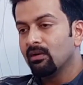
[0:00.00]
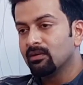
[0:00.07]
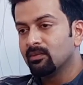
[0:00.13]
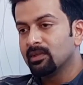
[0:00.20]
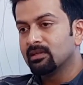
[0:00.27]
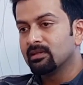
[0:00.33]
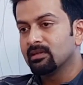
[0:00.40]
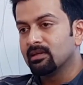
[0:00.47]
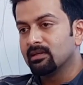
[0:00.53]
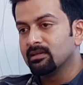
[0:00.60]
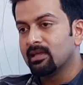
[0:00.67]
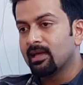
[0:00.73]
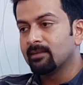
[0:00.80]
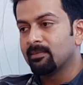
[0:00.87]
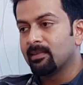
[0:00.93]
with uh,
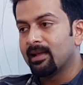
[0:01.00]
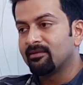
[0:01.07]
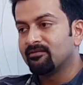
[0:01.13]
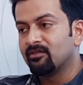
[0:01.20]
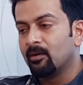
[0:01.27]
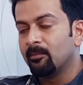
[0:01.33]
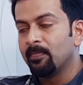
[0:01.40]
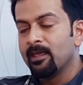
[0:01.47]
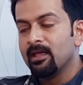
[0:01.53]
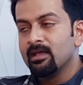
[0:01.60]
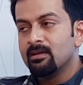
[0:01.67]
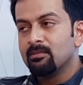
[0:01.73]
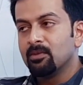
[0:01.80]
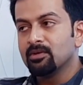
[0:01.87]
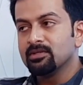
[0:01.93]
that platform,
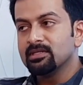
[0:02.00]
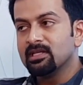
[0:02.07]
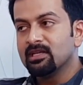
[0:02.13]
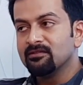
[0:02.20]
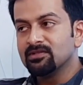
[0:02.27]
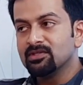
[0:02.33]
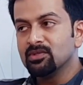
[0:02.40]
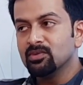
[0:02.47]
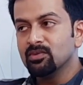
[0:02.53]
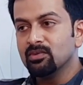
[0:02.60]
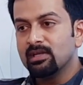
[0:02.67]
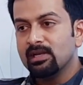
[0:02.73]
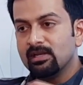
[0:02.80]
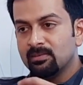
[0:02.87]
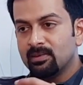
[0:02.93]
because it gives you
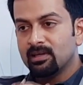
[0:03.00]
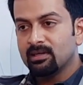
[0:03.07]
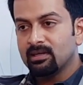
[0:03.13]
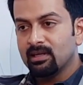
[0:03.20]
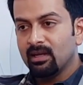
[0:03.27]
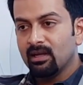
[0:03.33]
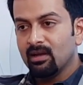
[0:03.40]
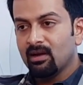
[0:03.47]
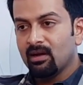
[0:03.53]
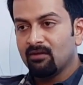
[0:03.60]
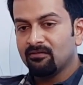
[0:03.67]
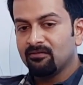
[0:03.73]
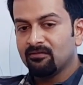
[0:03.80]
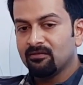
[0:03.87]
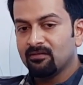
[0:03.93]
liberty
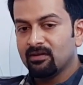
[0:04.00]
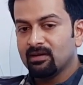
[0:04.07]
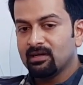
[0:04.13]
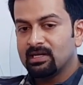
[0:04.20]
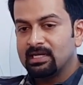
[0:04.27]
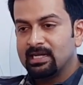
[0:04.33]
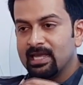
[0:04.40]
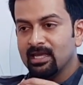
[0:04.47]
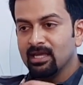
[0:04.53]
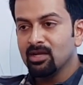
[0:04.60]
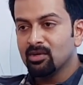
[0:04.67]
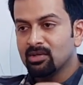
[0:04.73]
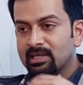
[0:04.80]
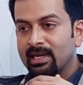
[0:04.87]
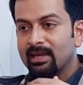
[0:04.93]
of taking
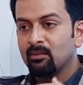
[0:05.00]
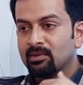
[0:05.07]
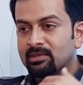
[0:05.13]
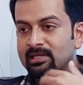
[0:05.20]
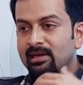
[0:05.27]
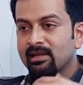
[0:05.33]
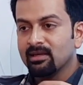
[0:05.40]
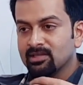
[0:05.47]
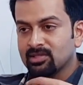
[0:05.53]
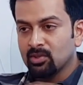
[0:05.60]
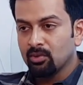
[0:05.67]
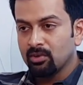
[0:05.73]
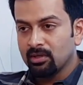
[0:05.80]
your time with telling a story.